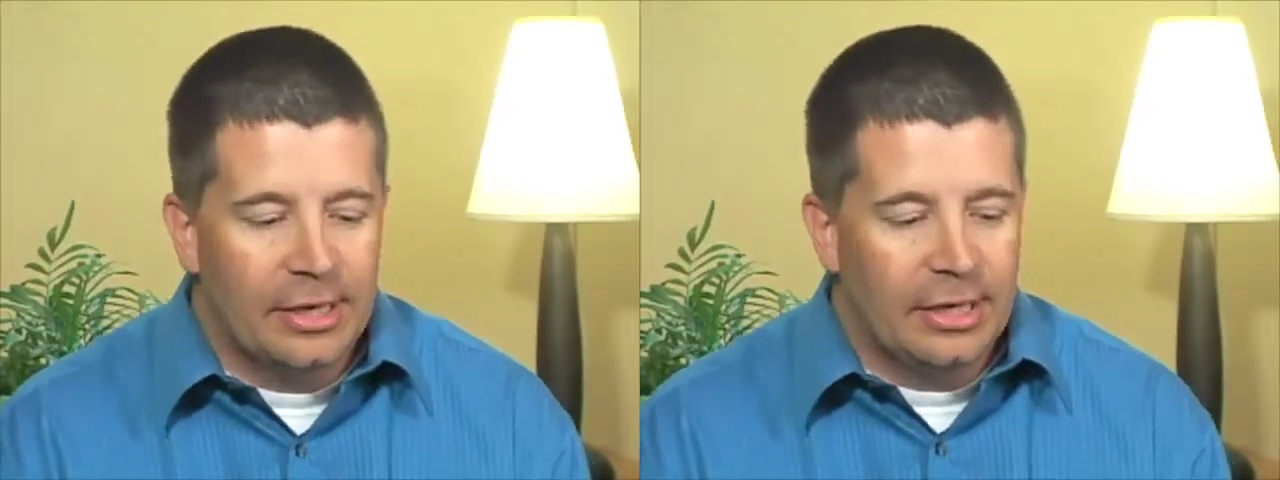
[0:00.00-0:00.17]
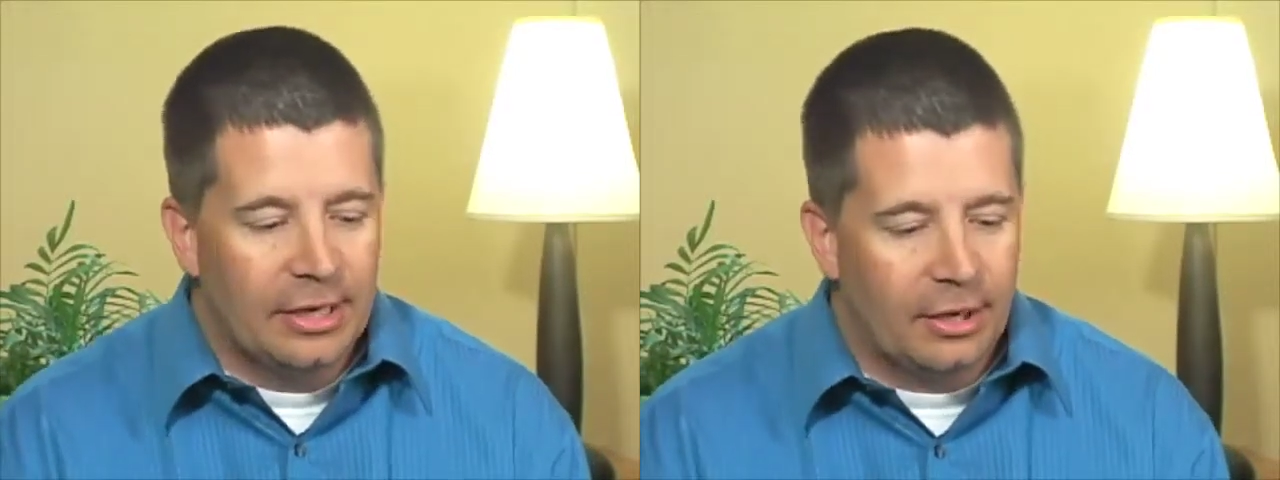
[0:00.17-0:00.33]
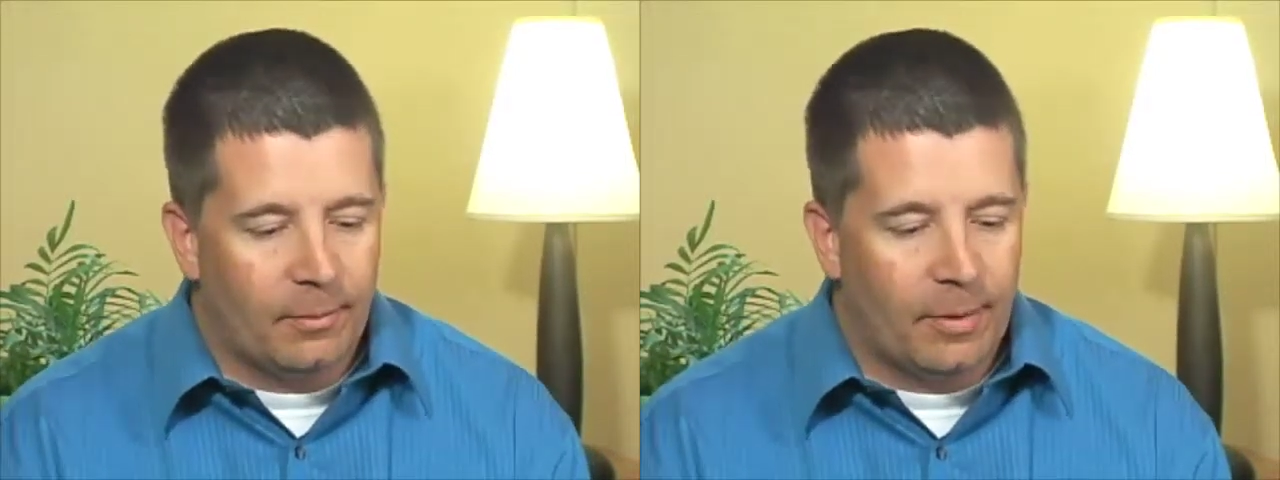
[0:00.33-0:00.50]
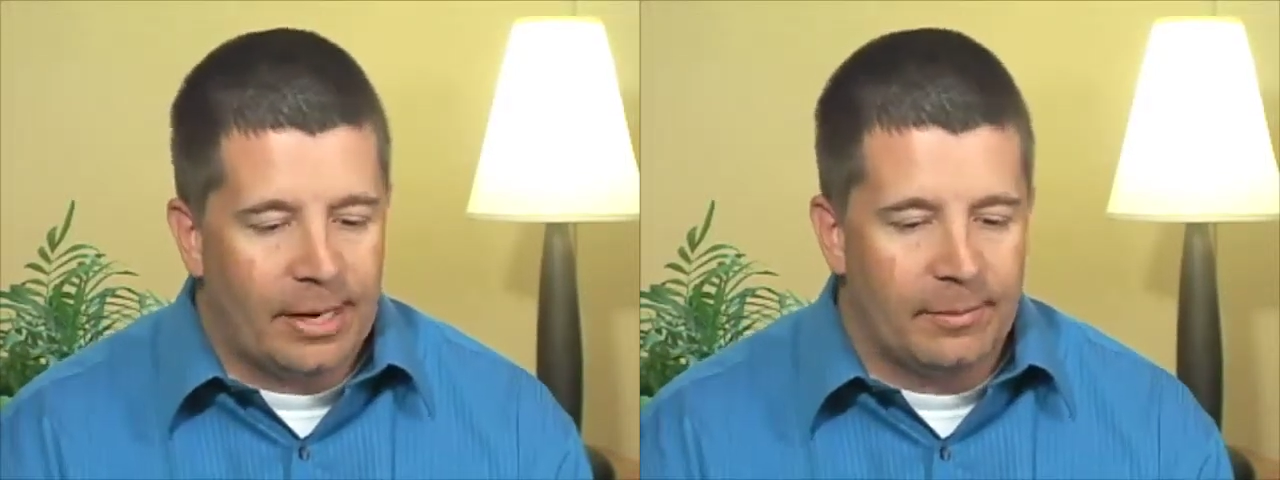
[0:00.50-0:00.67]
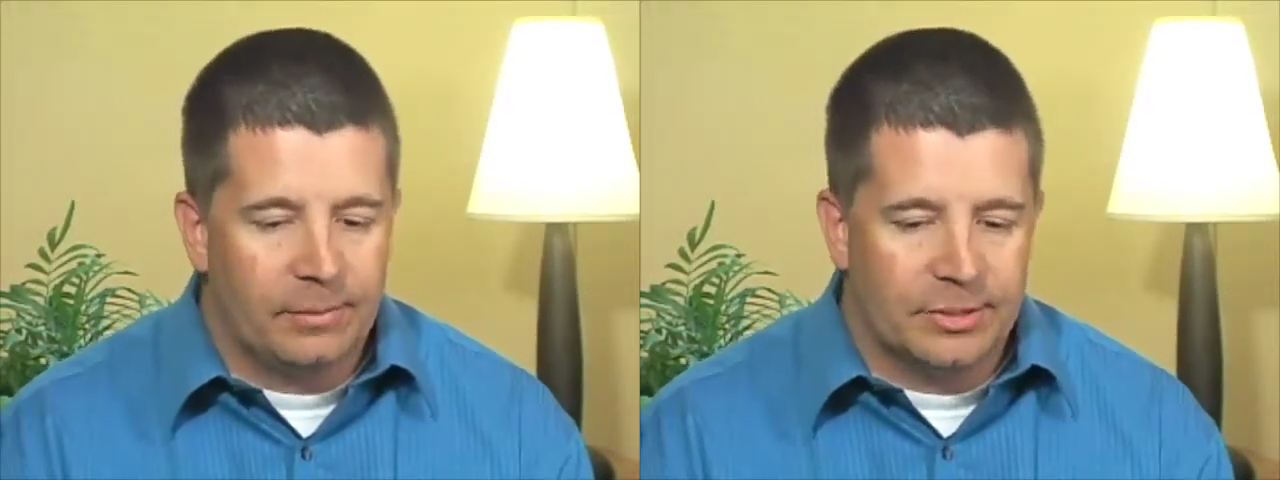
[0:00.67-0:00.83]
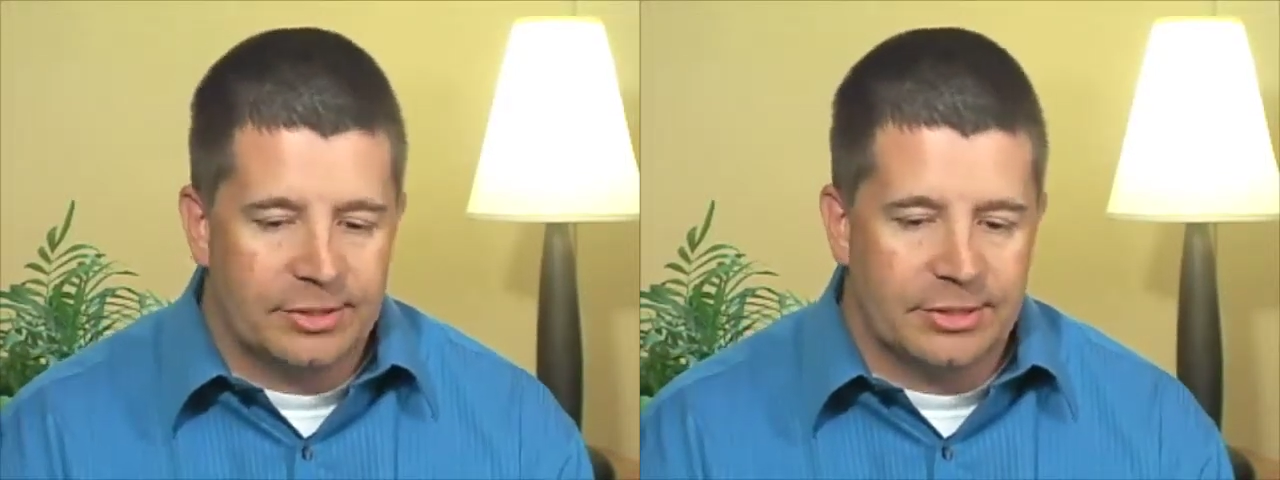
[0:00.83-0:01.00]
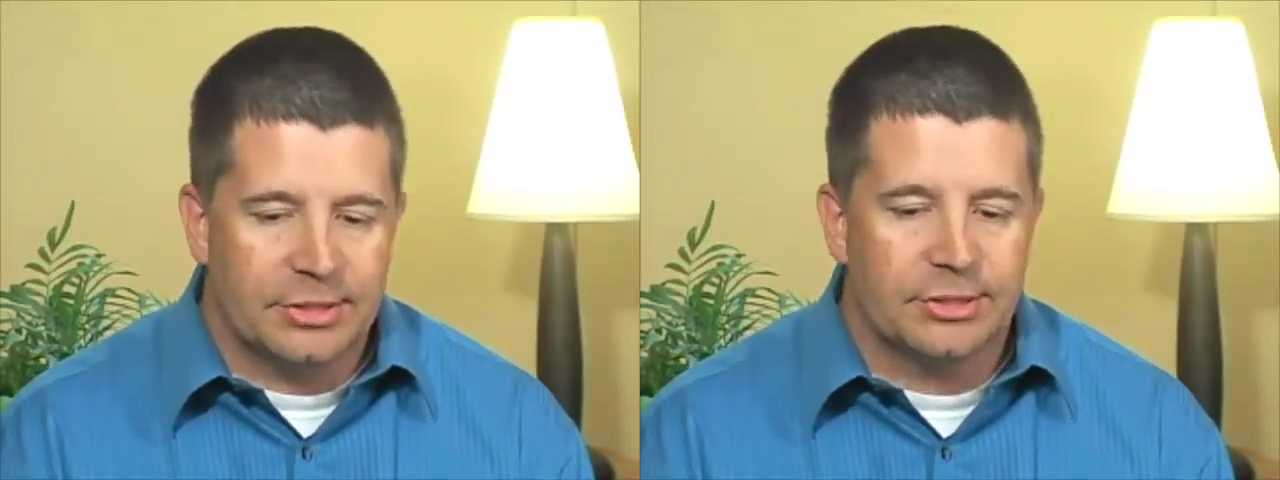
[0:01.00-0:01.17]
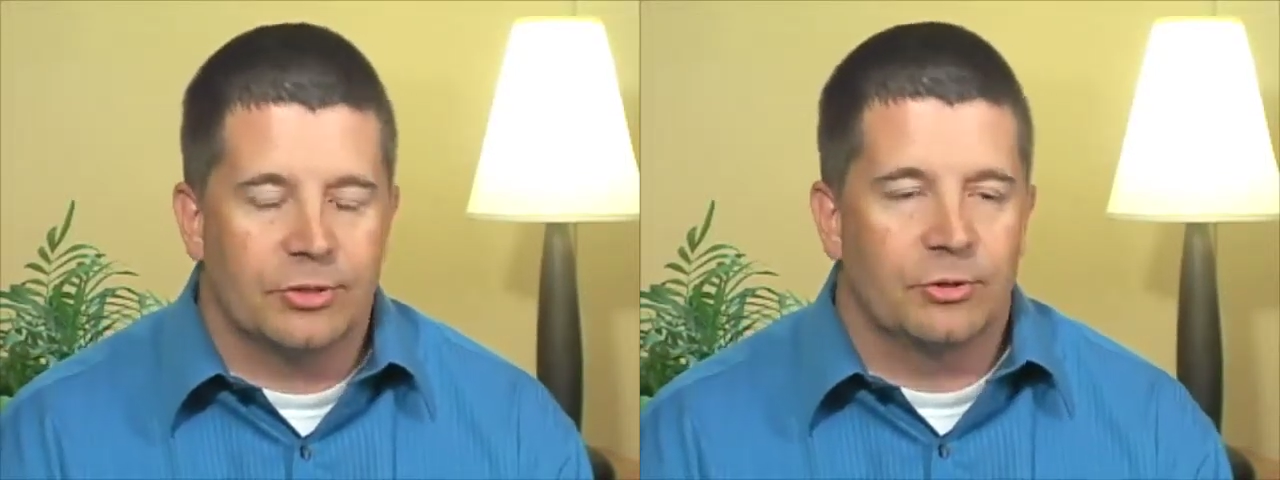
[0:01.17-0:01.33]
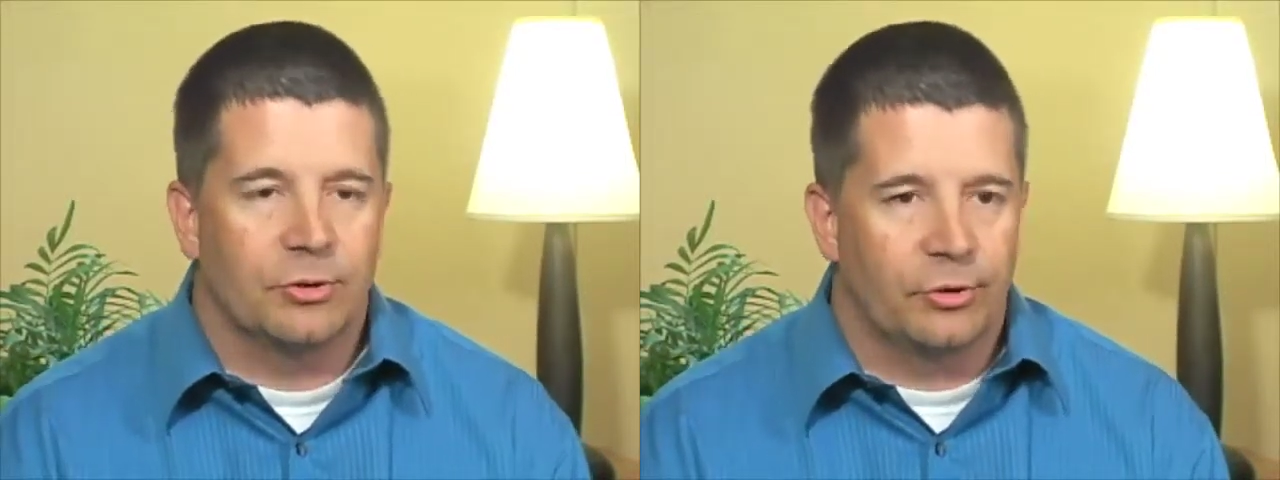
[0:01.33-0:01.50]
You know, my business
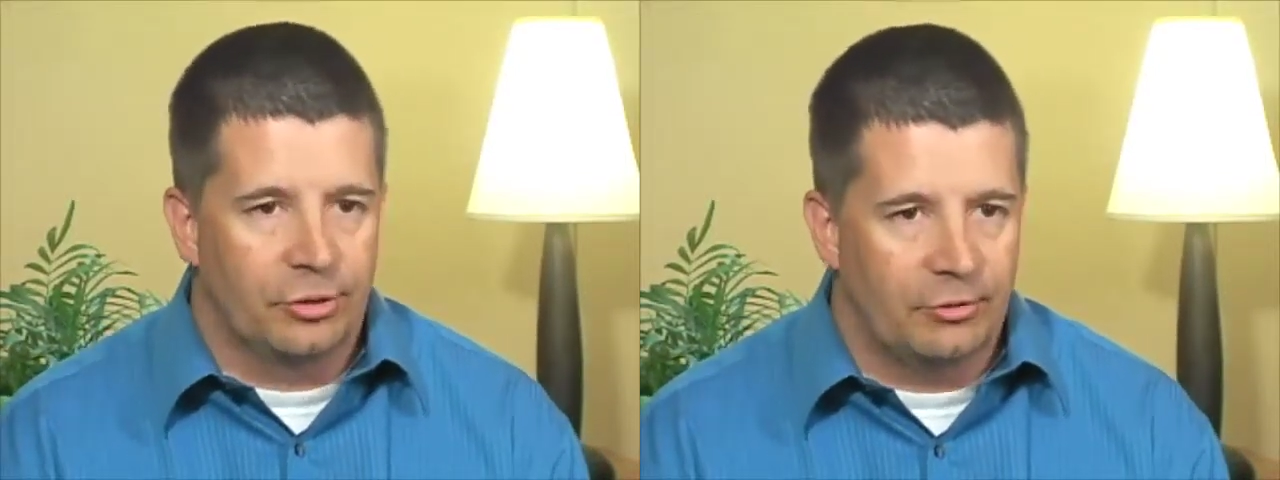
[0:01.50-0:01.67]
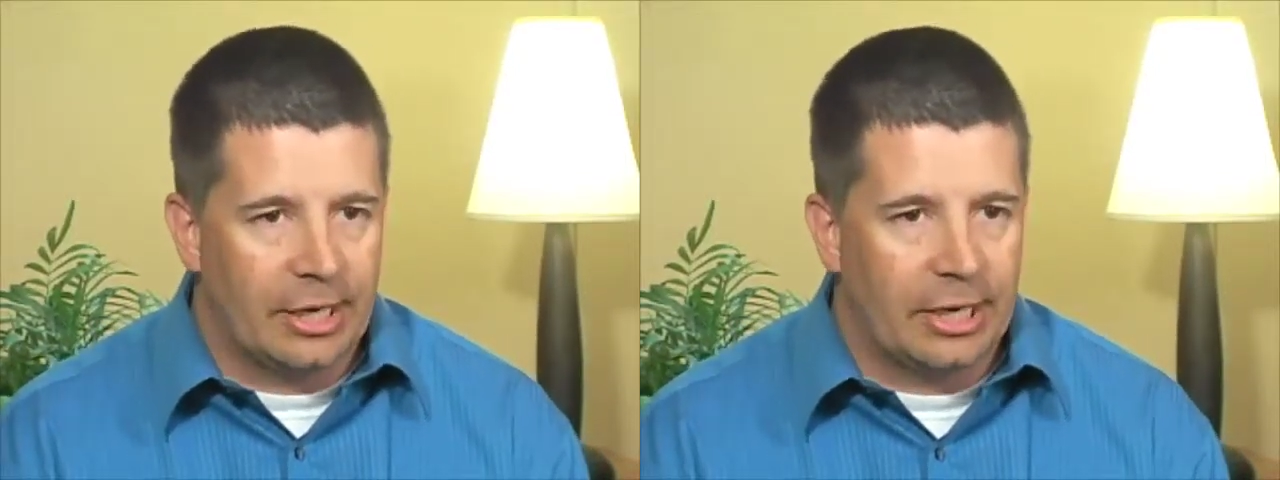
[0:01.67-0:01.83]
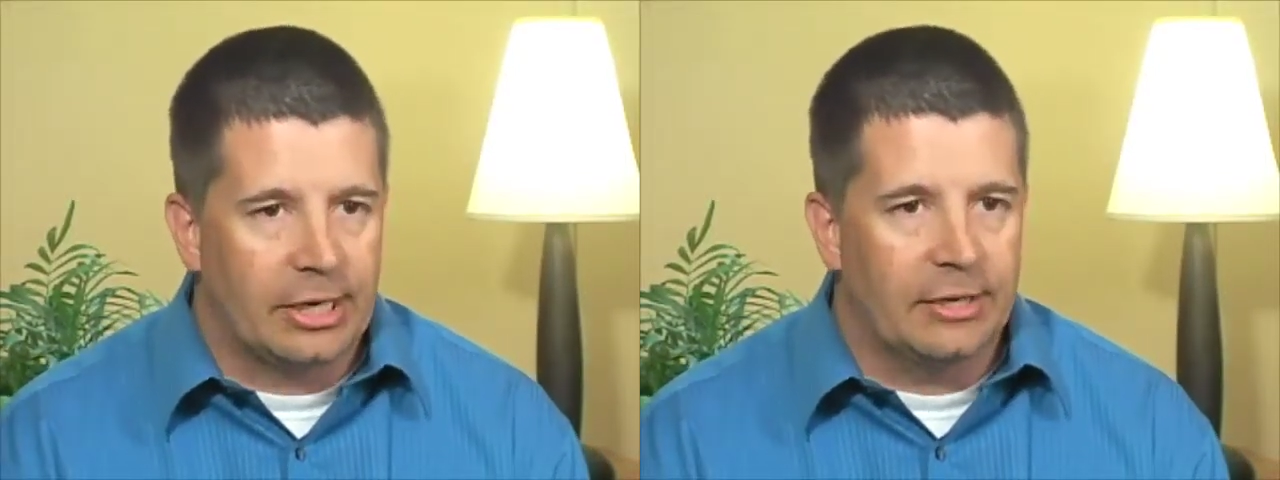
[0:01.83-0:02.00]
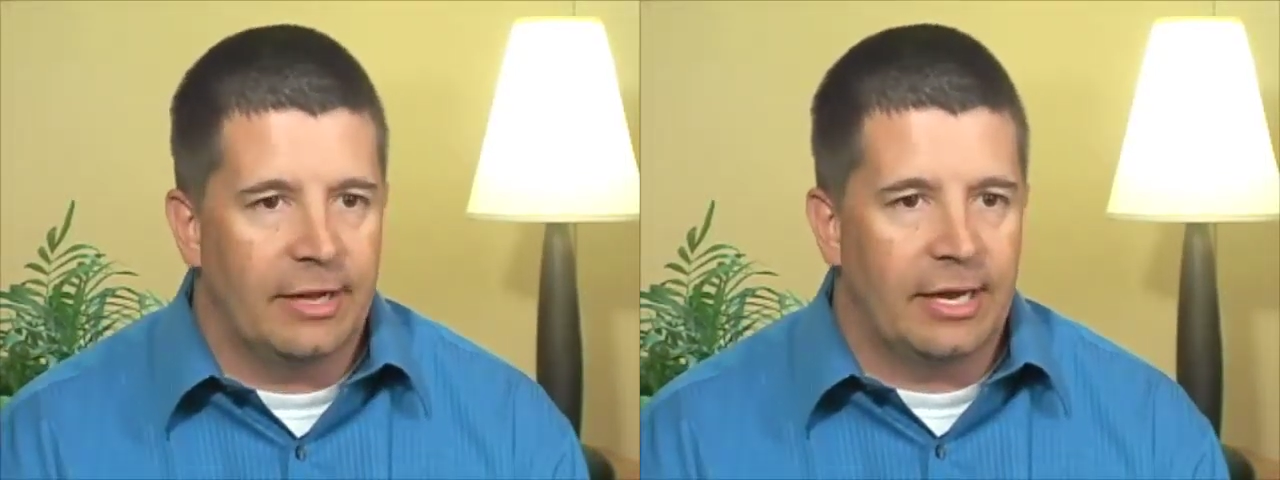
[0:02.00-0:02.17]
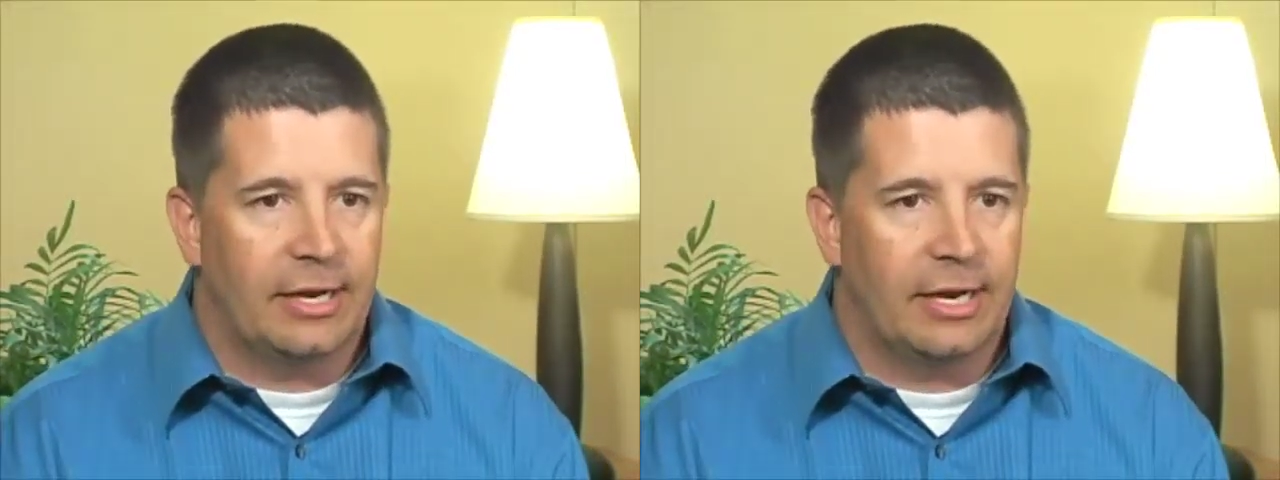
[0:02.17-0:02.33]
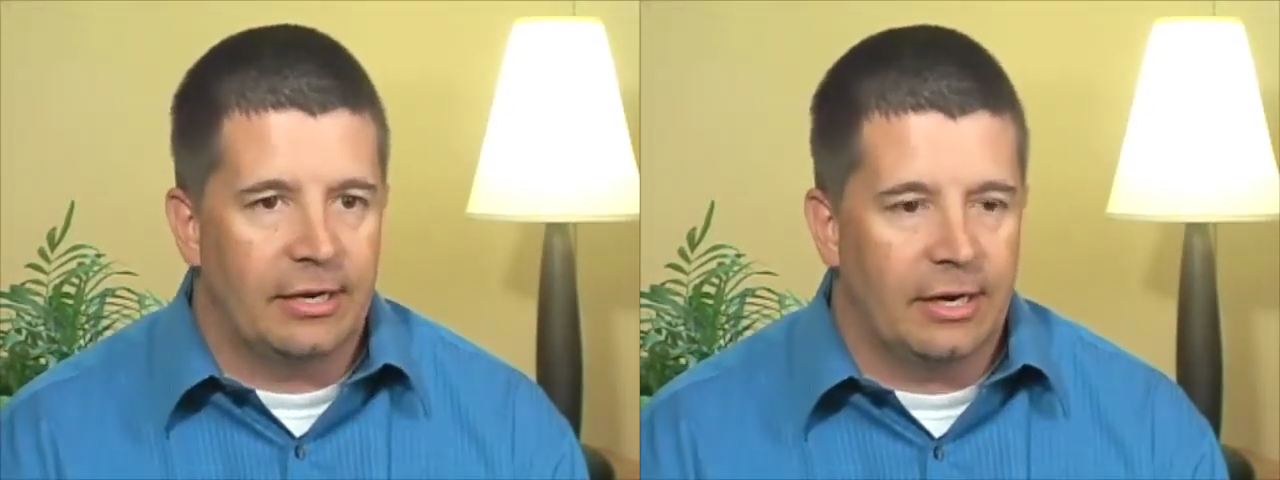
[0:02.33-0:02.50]
is a little unique in that